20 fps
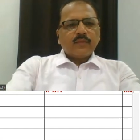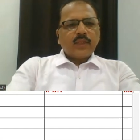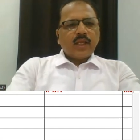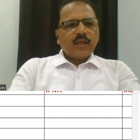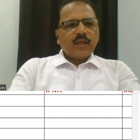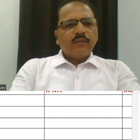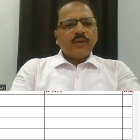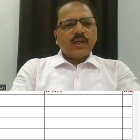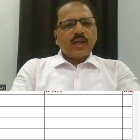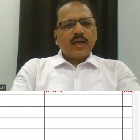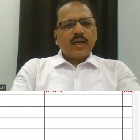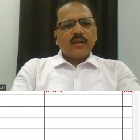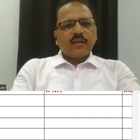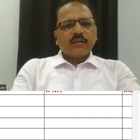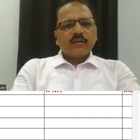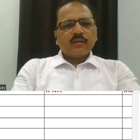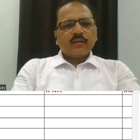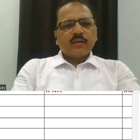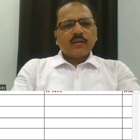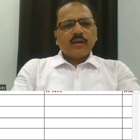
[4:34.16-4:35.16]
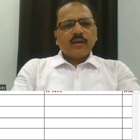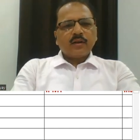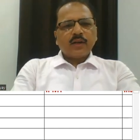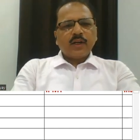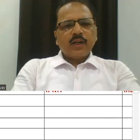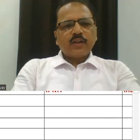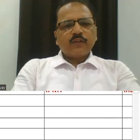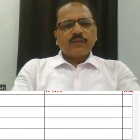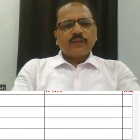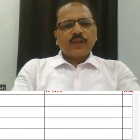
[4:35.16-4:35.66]
Then we write a
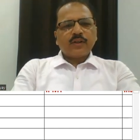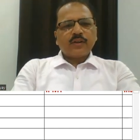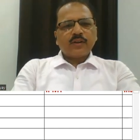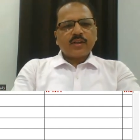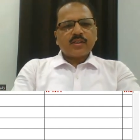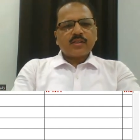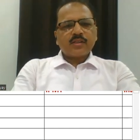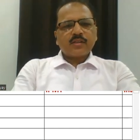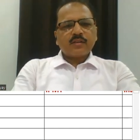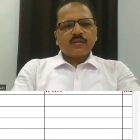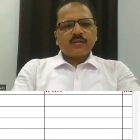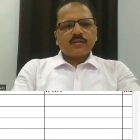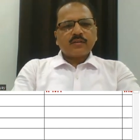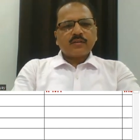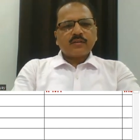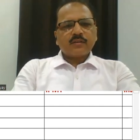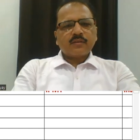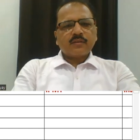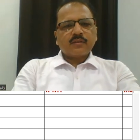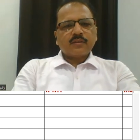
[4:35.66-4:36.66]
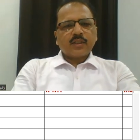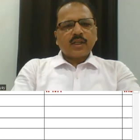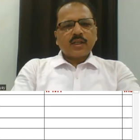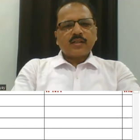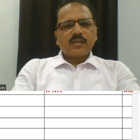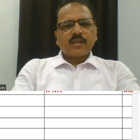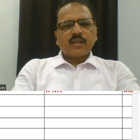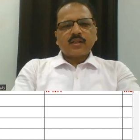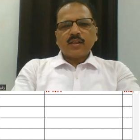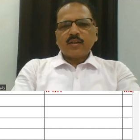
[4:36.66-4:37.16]
rate of interest, that
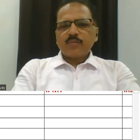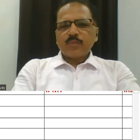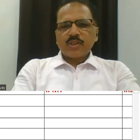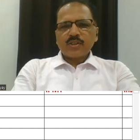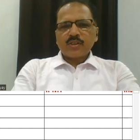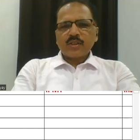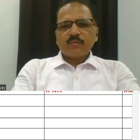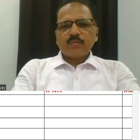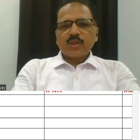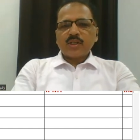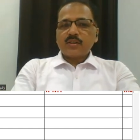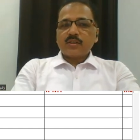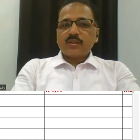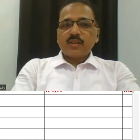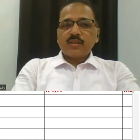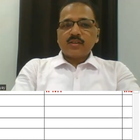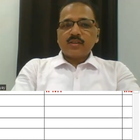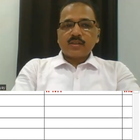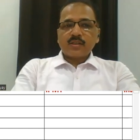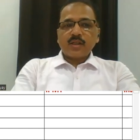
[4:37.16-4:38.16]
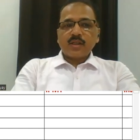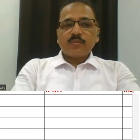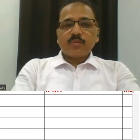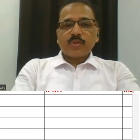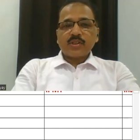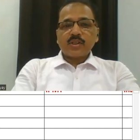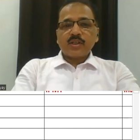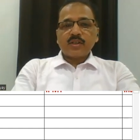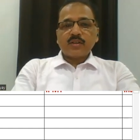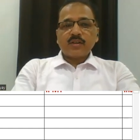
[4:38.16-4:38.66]
is a 10%, but this is
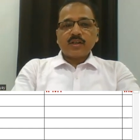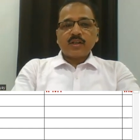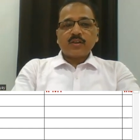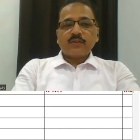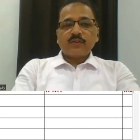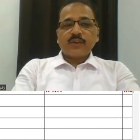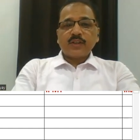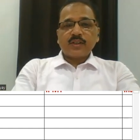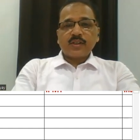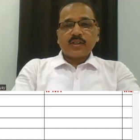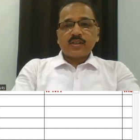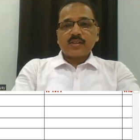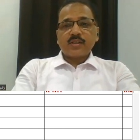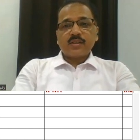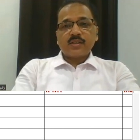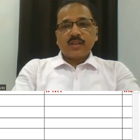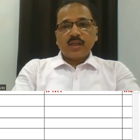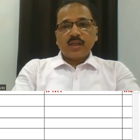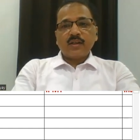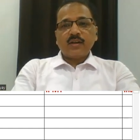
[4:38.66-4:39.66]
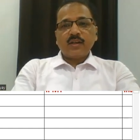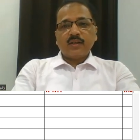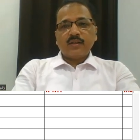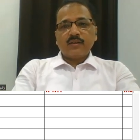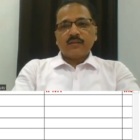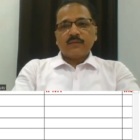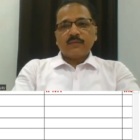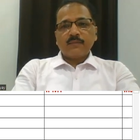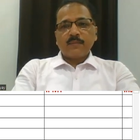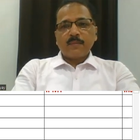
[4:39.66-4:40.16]
10% rate of interest is
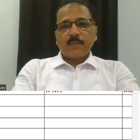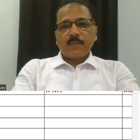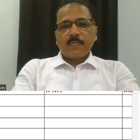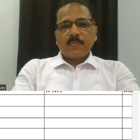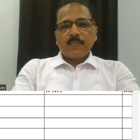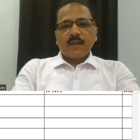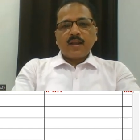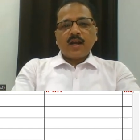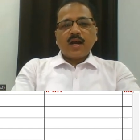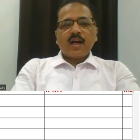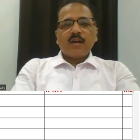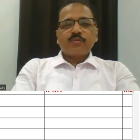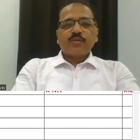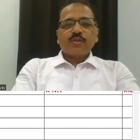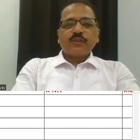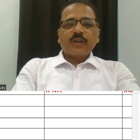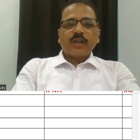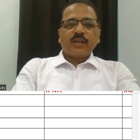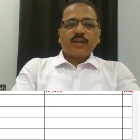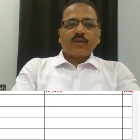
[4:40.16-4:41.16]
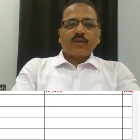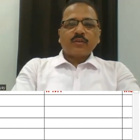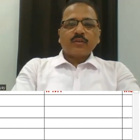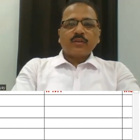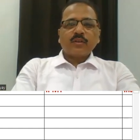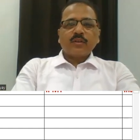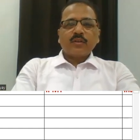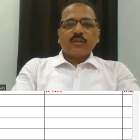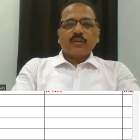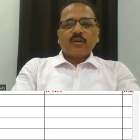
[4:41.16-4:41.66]
yearly. I have to find out
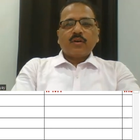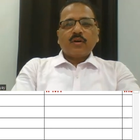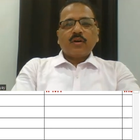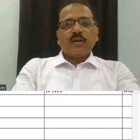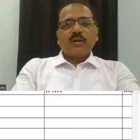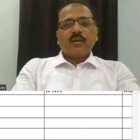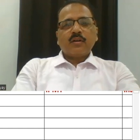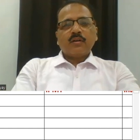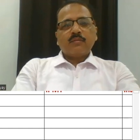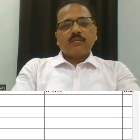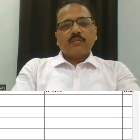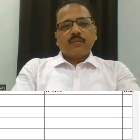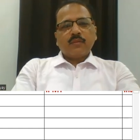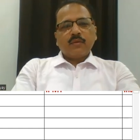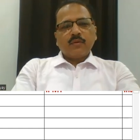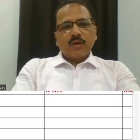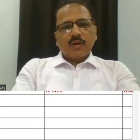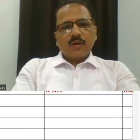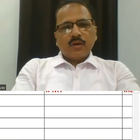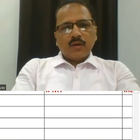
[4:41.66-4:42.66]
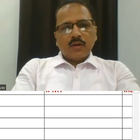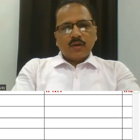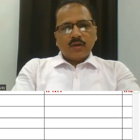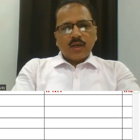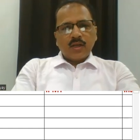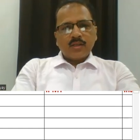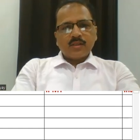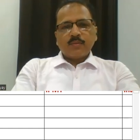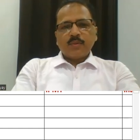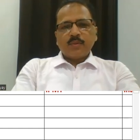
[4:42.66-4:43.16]
on
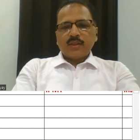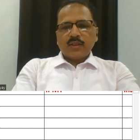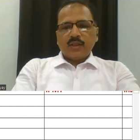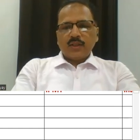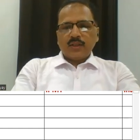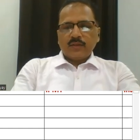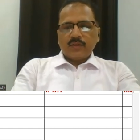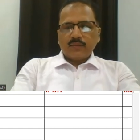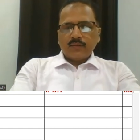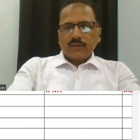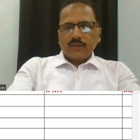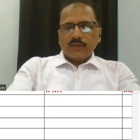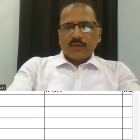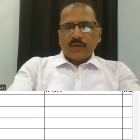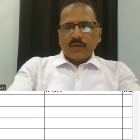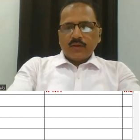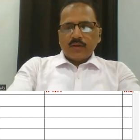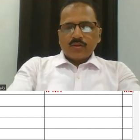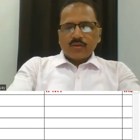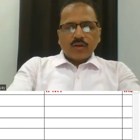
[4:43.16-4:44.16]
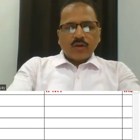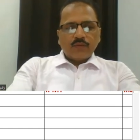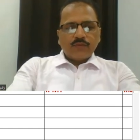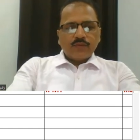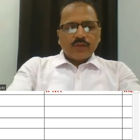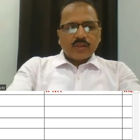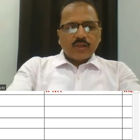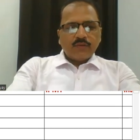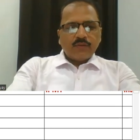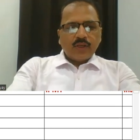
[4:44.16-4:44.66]
as a monthly. So
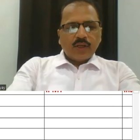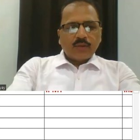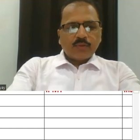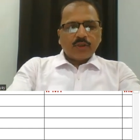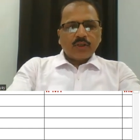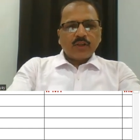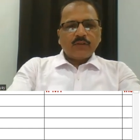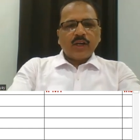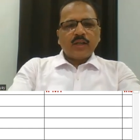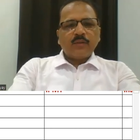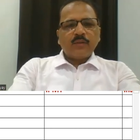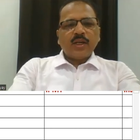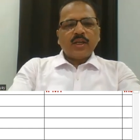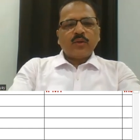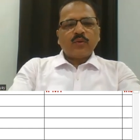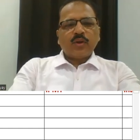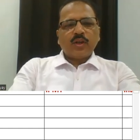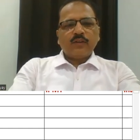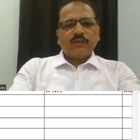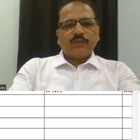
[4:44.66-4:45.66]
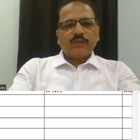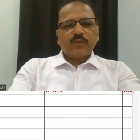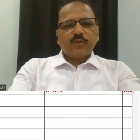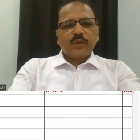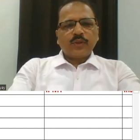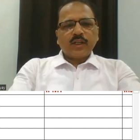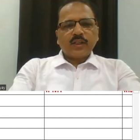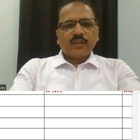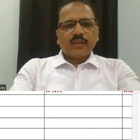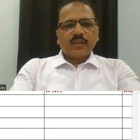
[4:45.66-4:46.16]
obviously we have to divide by 12
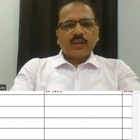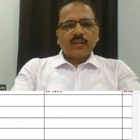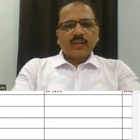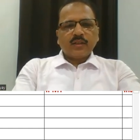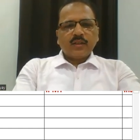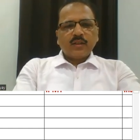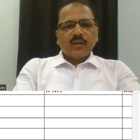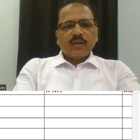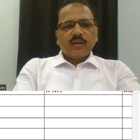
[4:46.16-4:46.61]
to get the